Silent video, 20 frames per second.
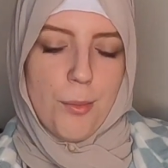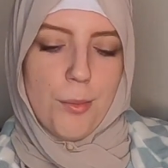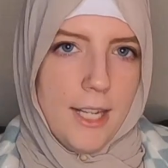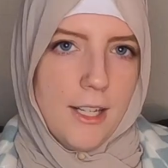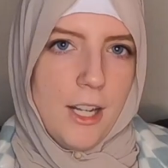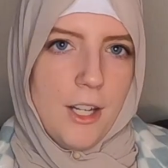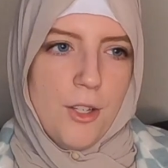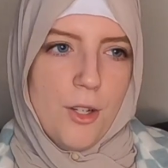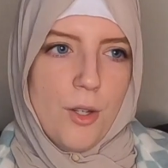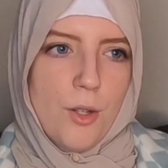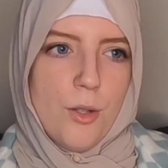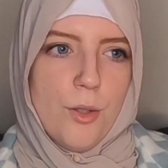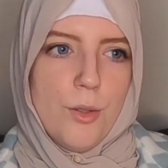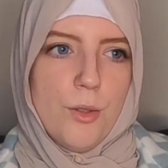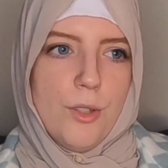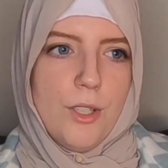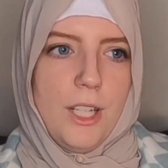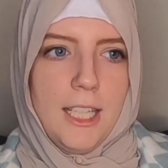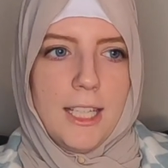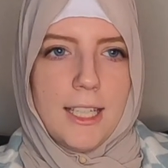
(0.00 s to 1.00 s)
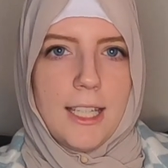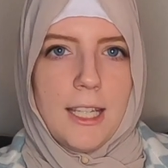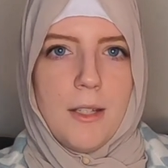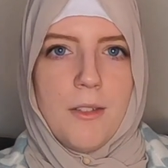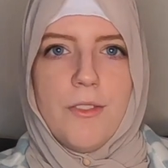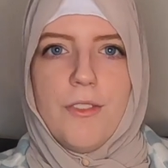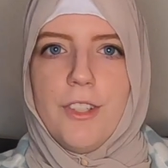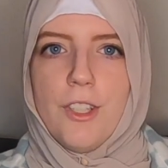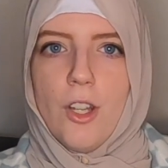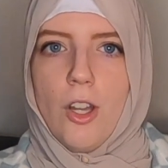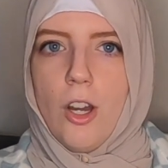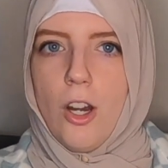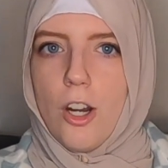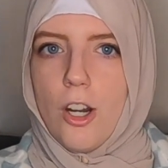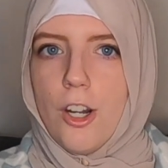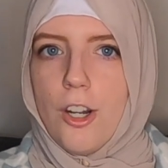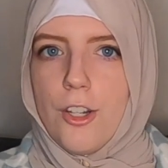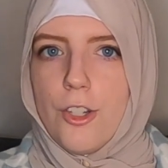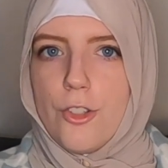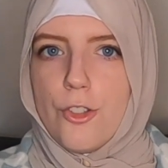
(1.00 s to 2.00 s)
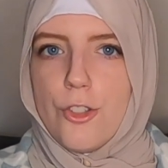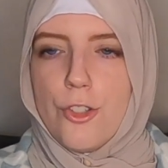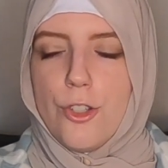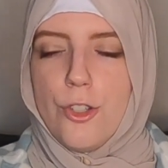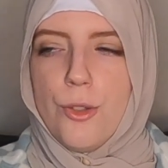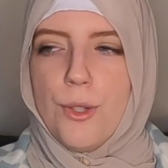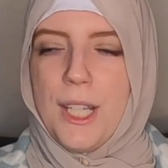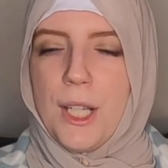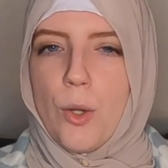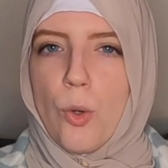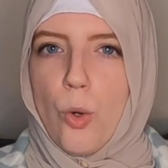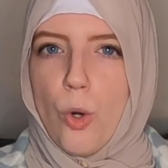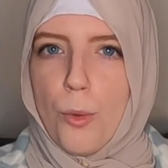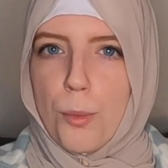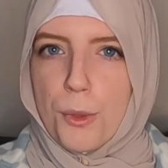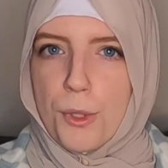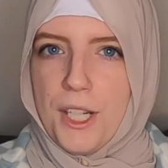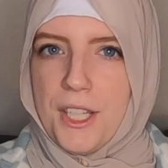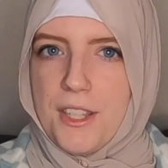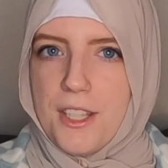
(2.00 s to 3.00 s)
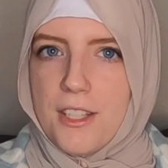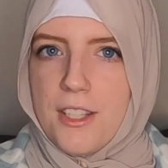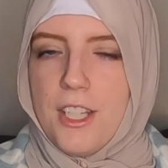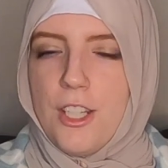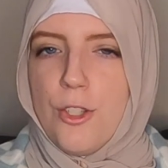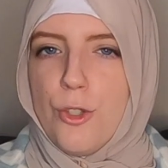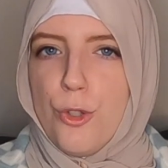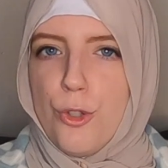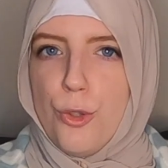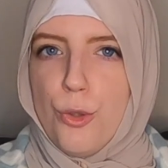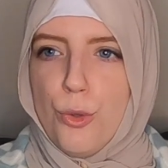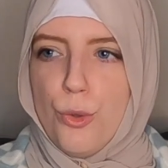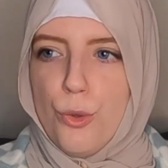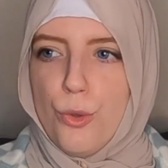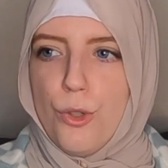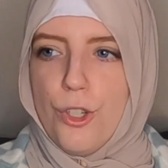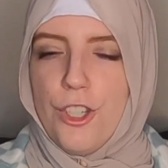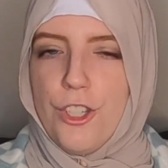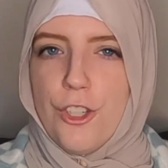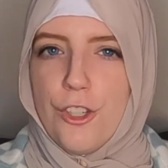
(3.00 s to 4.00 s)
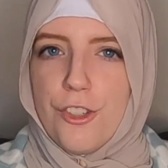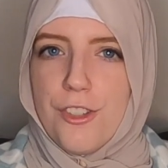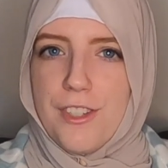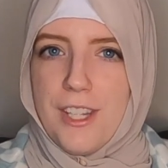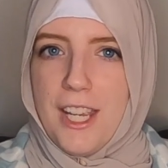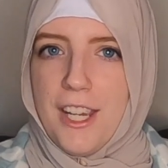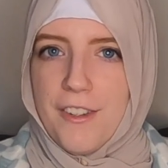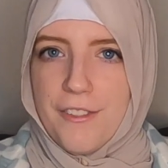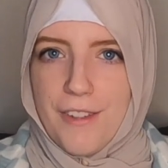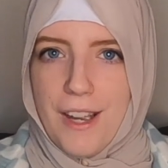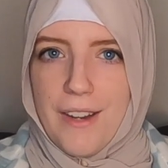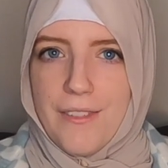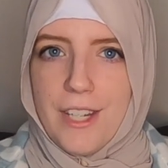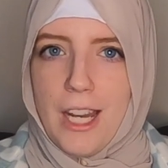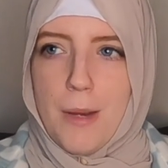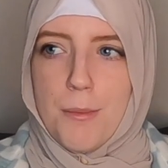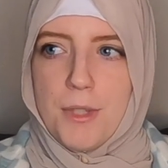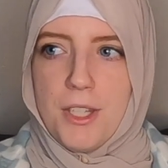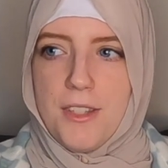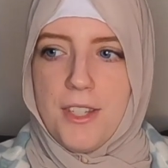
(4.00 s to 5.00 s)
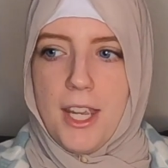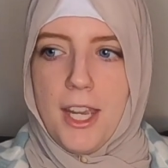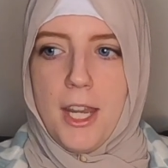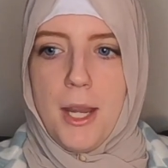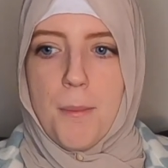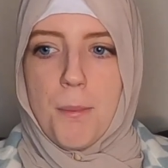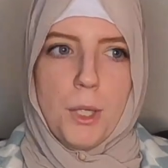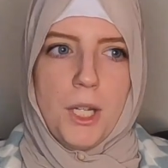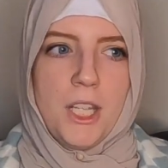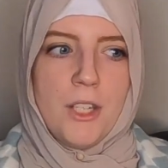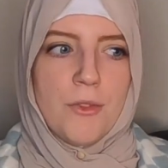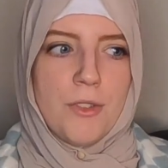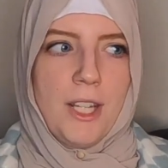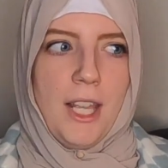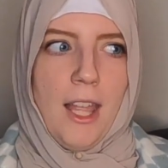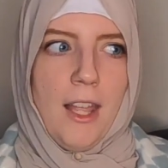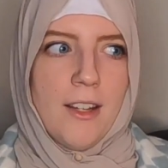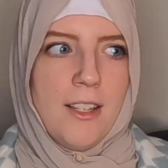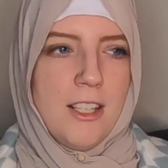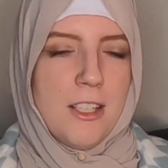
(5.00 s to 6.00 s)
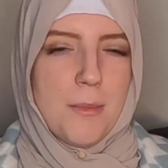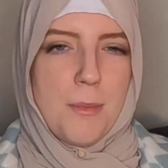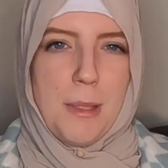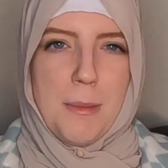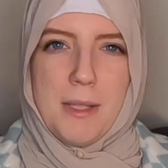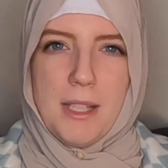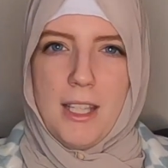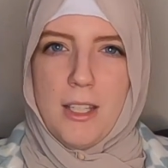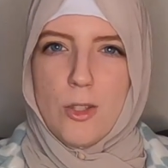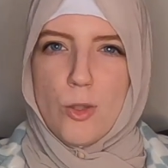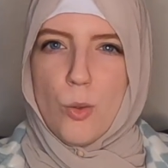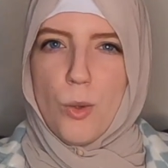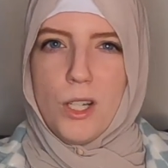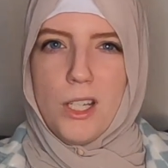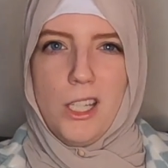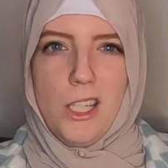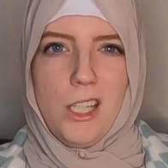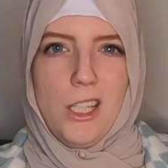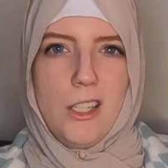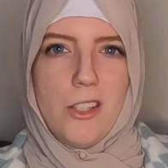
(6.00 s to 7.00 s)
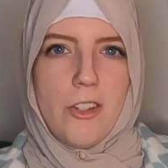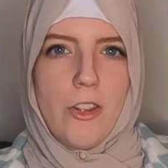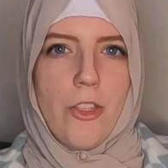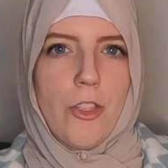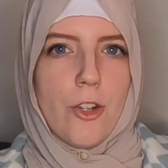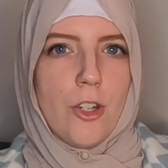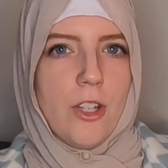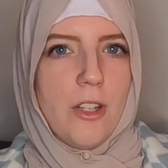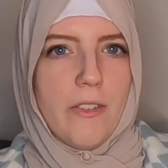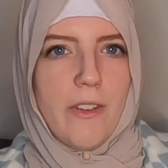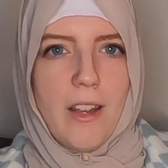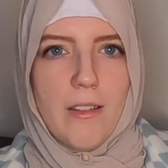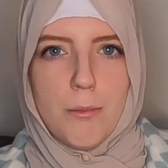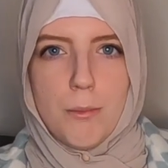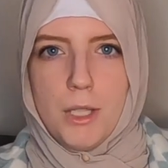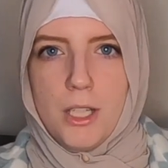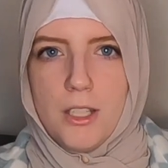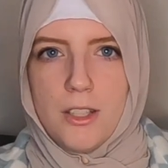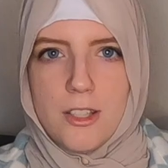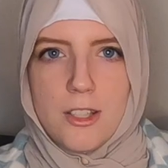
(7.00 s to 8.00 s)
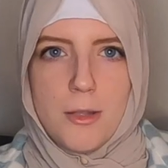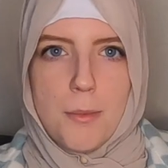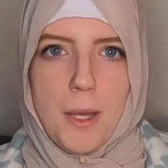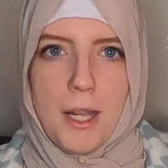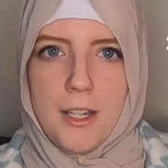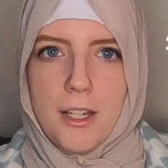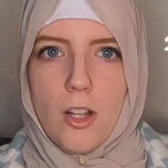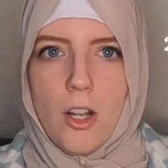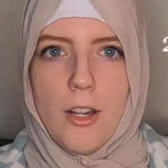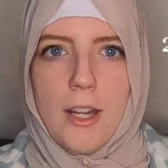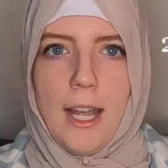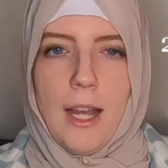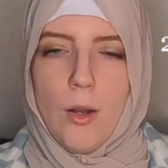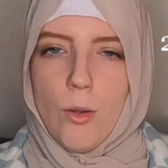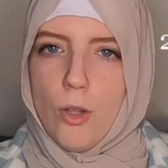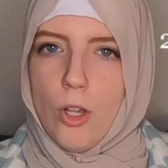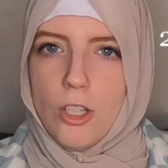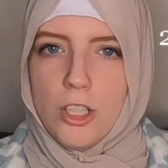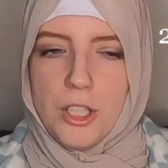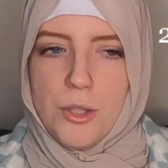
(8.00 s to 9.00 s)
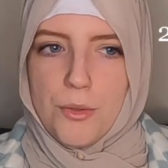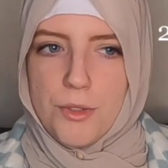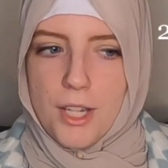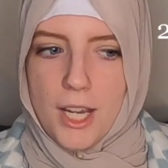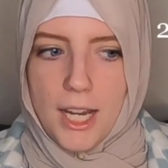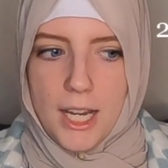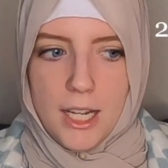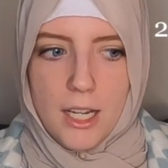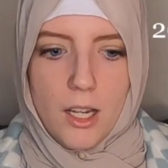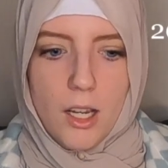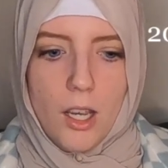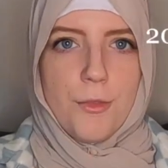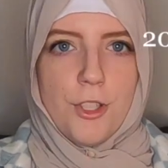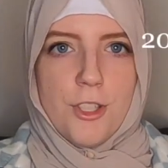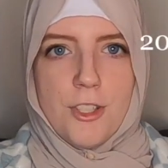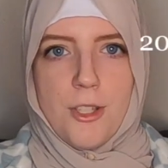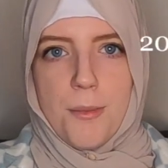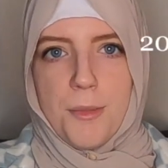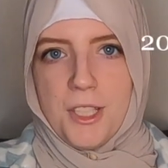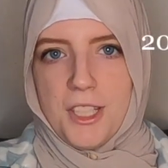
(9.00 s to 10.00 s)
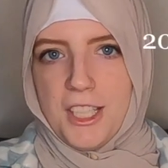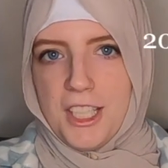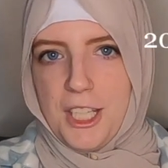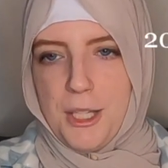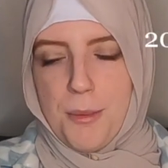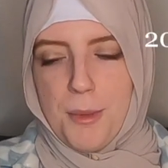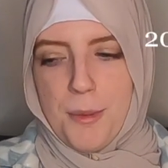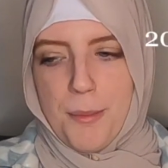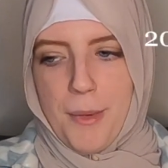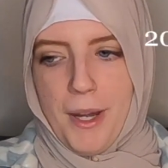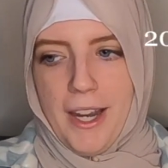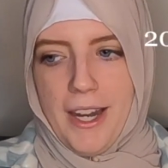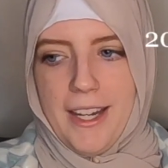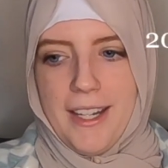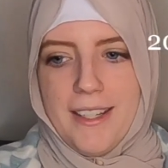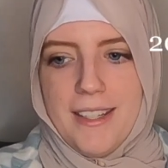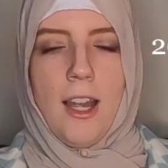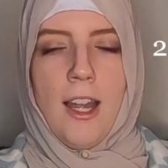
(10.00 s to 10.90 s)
And I know it can feel hard to incorporate this into your day 5 times a day, but in reality, it's maybe like 20 to 35 minutes, depending on how long you take. Just something to keep in mind.